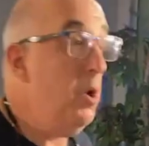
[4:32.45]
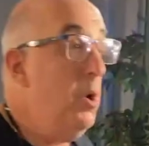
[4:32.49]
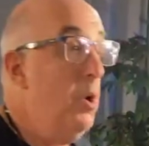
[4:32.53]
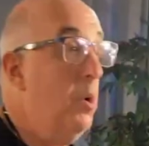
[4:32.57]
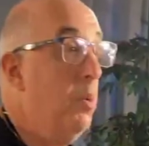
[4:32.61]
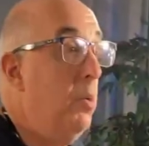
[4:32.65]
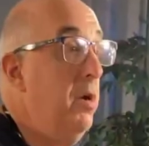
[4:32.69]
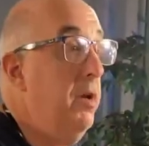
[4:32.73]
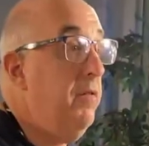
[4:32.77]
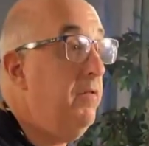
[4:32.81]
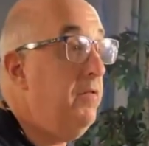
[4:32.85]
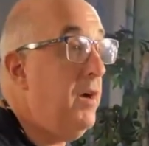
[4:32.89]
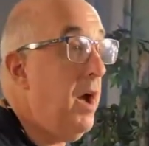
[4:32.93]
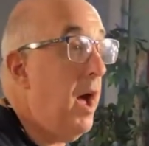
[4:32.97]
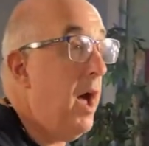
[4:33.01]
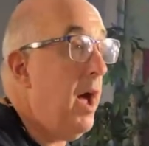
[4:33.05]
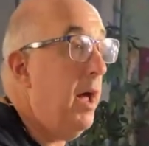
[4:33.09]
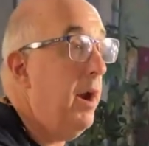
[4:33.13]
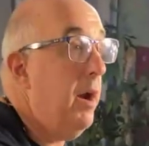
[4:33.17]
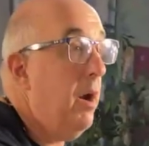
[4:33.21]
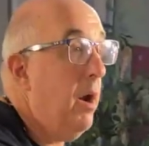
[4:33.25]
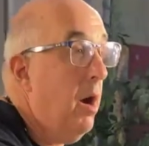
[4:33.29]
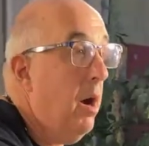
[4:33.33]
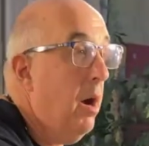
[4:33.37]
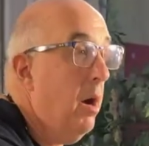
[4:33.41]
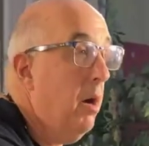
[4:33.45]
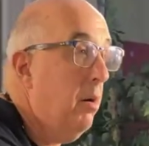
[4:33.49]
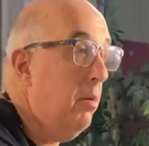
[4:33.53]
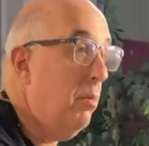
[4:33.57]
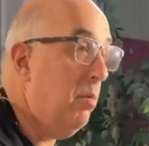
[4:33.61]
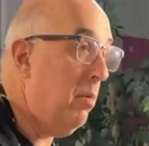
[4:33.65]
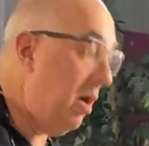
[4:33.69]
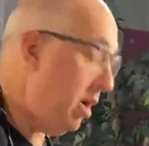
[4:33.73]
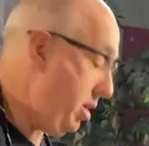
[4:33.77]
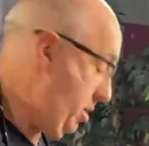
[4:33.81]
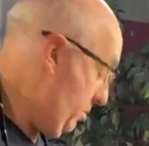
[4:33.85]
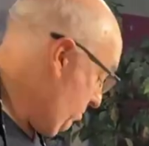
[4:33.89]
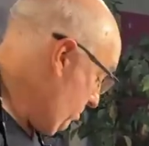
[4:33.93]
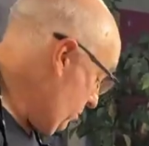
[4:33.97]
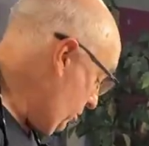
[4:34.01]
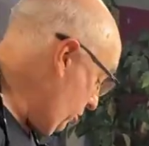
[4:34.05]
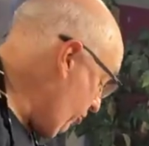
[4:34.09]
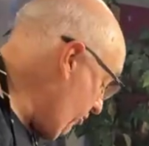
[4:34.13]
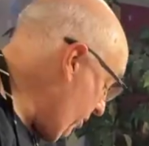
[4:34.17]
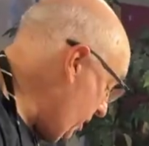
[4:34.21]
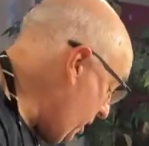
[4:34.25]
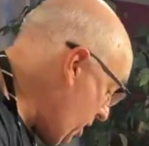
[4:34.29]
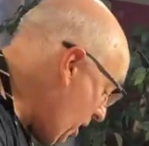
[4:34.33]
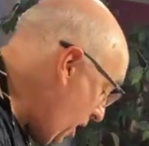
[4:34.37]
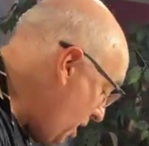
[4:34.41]
We've got our
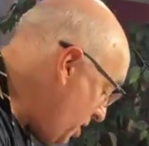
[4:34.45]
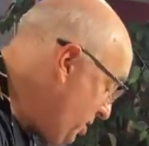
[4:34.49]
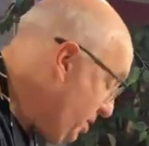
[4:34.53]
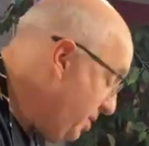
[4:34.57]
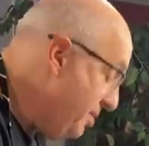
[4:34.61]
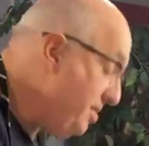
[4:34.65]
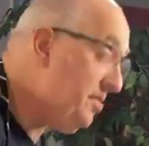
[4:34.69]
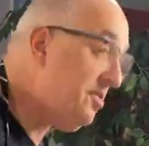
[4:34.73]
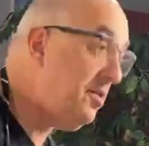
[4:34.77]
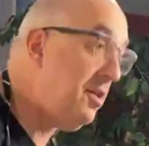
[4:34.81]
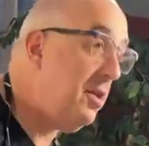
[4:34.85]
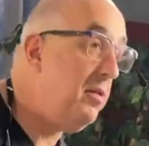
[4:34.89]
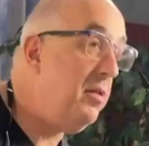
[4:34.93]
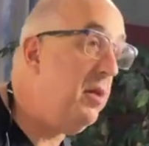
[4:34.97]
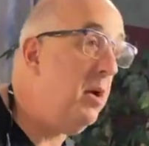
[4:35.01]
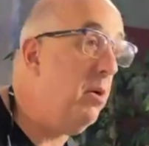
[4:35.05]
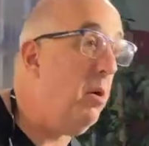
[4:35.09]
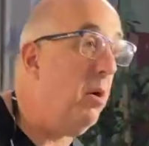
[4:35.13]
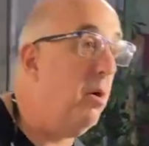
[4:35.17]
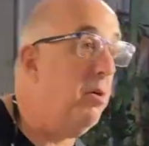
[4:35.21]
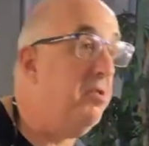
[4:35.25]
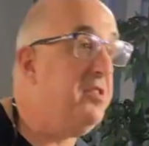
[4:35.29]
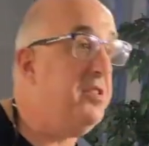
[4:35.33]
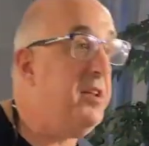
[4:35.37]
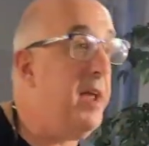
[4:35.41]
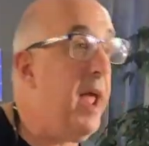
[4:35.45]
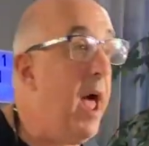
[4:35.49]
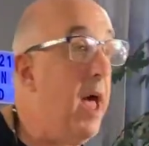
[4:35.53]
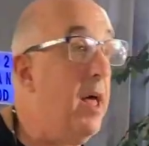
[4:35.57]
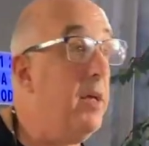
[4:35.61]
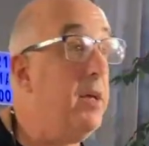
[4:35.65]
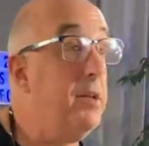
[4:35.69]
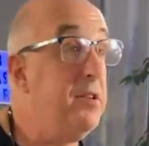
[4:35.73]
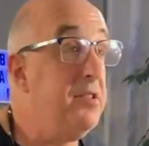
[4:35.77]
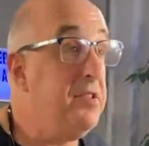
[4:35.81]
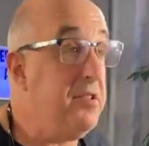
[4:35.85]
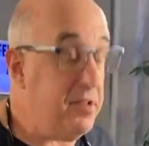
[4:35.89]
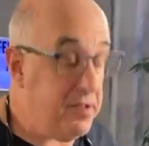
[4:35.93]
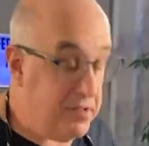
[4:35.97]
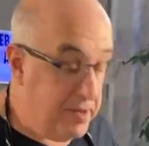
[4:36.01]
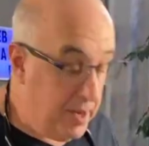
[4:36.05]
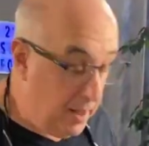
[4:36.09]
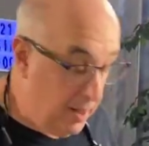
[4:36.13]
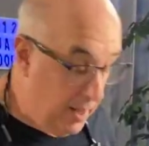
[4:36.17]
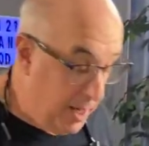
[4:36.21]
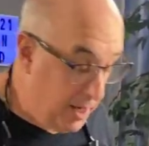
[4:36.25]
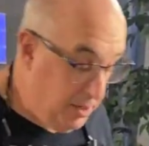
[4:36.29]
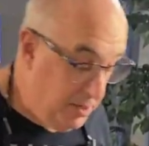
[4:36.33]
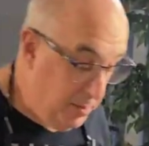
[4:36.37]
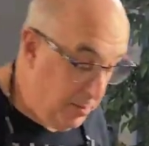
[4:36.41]
green onions in there, or scallions as they
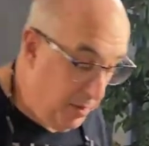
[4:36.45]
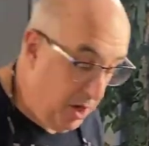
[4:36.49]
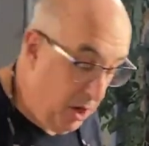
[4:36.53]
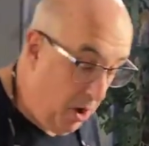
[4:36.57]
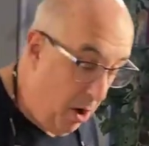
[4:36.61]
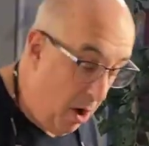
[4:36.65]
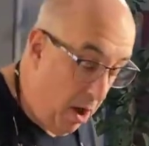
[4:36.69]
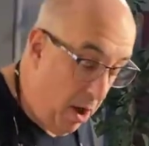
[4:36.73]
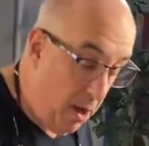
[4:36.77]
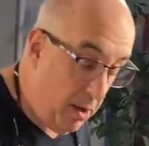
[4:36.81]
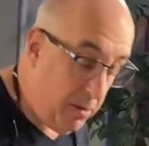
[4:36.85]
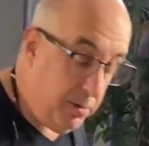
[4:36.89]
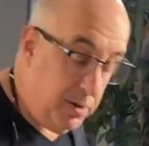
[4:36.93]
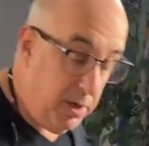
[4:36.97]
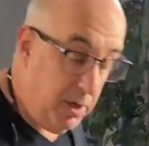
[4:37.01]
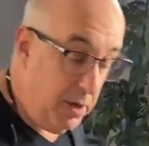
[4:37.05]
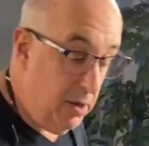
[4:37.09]
like to be called.